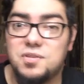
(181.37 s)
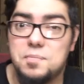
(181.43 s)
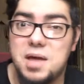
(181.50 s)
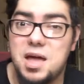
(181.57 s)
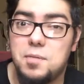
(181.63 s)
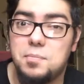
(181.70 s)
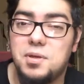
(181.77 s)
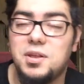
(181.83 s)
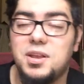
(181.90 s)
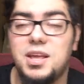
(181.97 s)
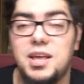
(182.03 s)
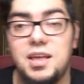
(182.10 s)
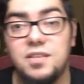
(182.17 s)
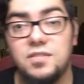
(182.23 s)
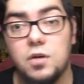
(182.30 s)
compatibility
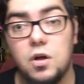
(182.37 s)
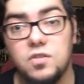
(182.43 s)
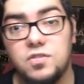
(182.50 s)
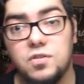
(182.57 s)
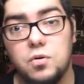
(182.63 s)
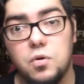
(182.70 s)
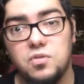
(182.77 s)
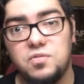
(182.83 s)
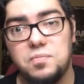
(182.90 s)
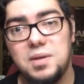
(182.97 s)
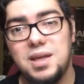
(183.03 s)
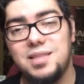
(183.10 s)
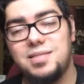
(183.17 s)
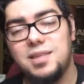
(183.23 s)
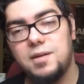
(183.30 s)
is also going to
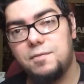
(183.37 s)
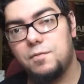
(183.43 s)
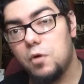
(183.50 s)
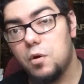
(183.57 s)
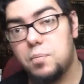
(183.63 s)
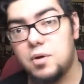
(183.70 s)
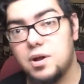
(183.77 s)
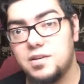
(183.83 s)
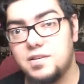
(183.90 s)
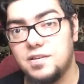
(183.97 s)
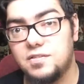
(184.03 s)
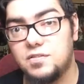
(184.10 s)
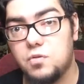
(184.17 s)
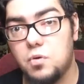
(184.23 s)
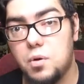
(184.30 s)
be a thing for
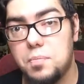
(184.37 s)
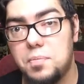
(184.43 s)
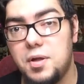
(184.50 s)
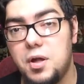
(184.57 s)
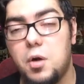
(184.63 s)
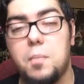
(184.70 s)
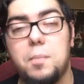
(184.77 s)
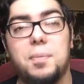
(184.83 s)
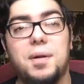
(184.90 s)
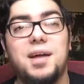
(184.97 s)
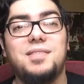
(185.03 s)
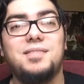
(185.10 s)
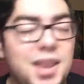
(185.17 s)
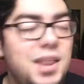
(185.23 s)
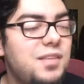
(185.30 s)
Project Scorpio,
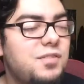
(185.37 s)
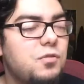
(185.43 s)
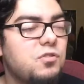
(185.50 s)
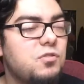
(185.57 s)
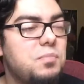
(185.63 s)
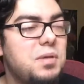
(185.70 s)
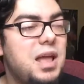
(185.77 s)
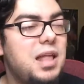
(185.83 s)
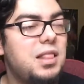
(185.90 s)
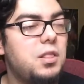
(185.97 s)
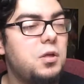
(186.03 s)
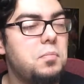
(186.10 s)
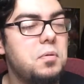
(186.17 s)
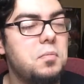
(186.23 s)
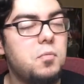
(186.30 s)
but it is going to be a
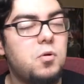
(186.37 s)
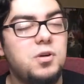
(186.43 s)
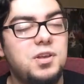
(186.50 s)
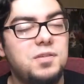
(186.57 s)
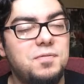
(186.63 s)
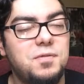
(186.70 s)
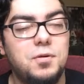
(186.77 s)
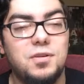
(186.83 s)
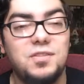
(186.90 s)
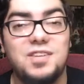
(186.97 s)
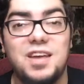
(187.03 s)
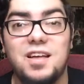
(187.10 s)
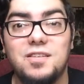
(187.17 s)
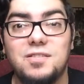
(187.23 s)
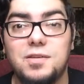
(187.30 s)
little bit more difficult and
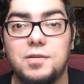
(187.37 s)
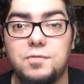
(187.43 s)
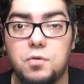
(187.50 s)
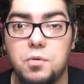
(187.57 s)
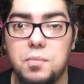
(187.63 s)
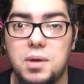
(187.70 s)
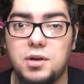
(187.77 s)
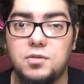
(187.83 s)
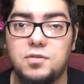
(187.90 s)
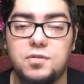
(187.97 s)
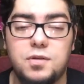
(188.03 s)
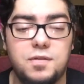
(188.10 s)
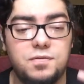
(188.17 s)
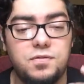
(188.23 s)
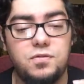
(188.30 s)
challenging for
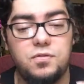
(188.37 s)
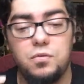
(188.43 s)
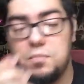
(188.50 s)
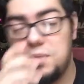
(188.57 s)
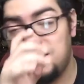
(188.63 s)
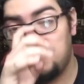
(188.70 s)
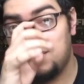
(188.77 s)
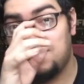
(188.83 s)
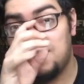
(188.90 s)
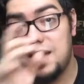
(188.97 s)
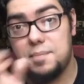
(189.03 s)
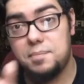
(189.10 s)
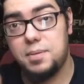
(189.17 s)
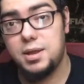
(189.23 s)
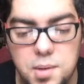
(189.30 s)
Microsoft to make this
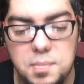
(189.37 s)
happen,